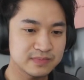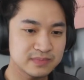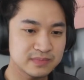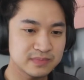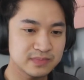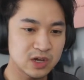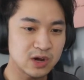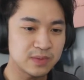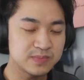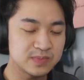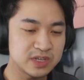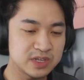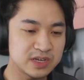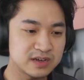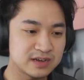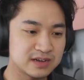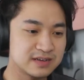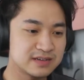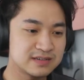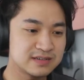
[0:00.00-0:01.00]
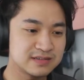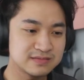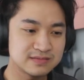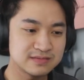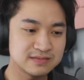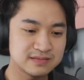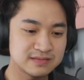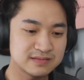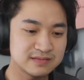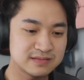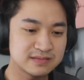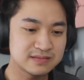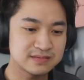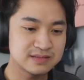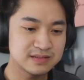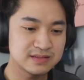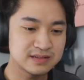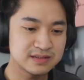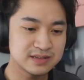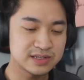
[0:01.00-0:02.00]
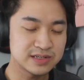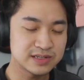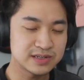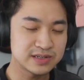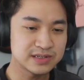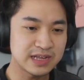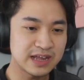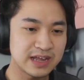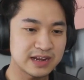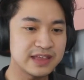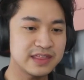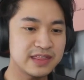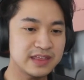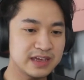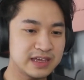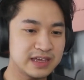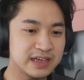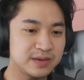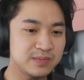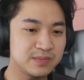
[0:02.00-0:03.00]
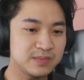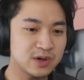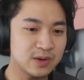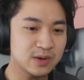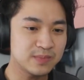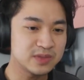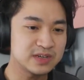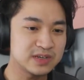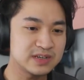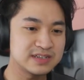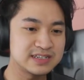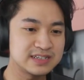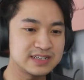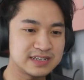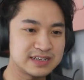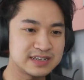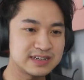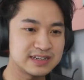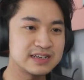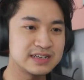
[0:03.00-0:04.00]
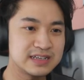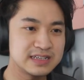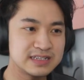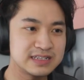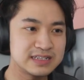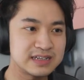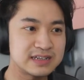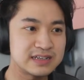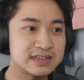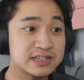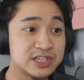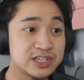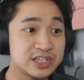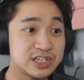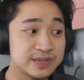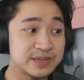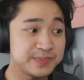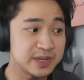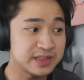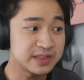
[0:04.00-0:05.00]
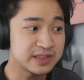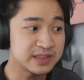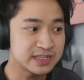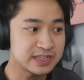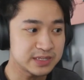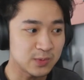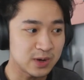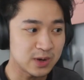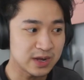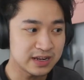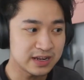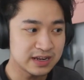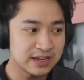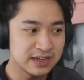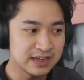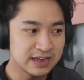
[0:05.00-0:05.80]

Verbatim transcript: Copter, and I think Kim Copter is a is a ship in this one.